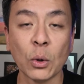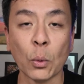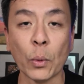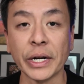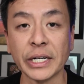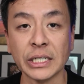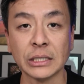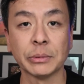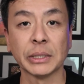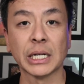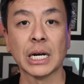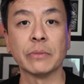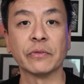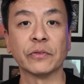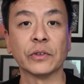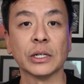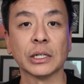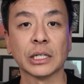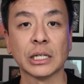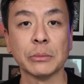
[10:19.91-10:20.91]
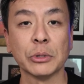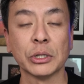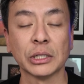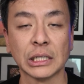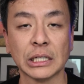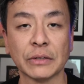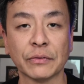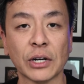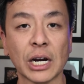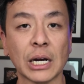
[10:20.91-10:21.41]
When does it become
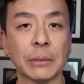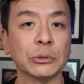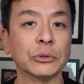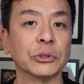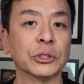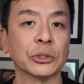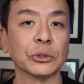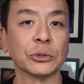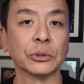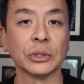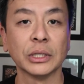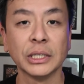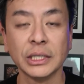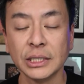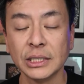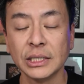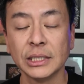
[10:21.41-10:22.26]
commercially viable to